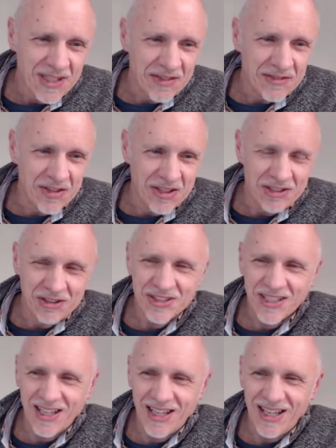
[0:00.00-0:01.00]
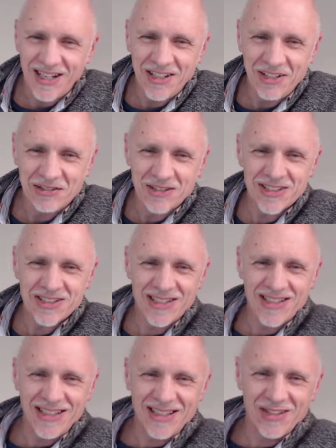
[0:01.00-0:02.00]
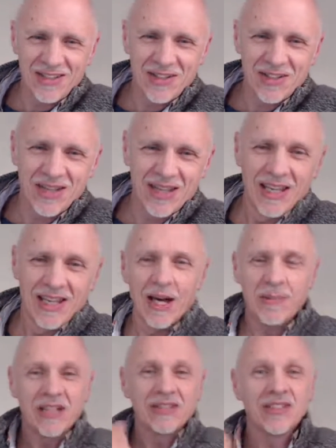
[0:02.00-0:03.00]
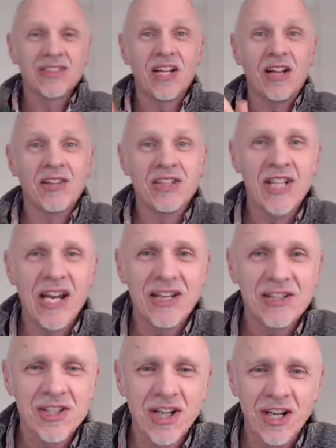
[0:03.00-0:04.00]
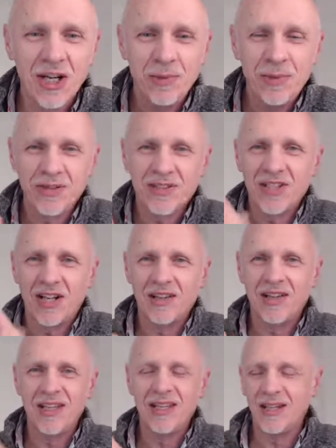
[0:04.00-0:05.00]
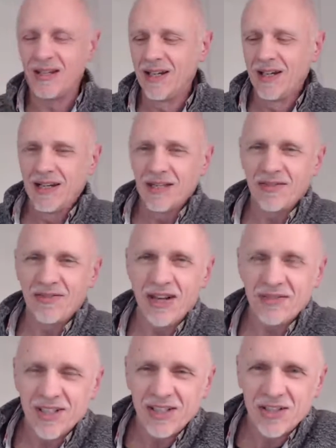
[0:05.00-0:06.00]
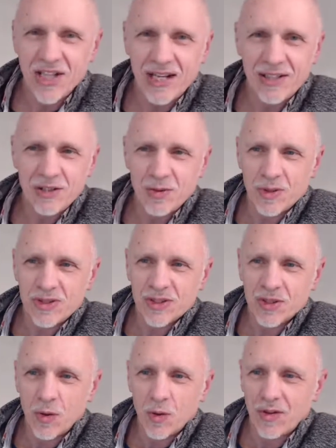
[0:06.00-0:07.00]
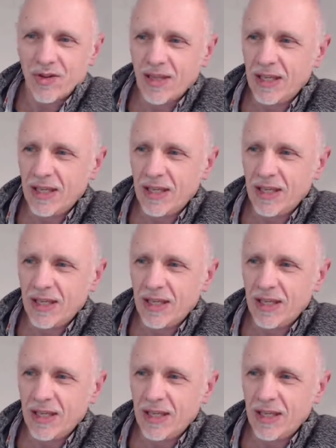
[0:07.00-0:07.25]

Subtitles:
I've got Yuruska. Hello, Yuruska. How are you doing? About to start the challenge, I hope. Start the 5-day challenge, which is called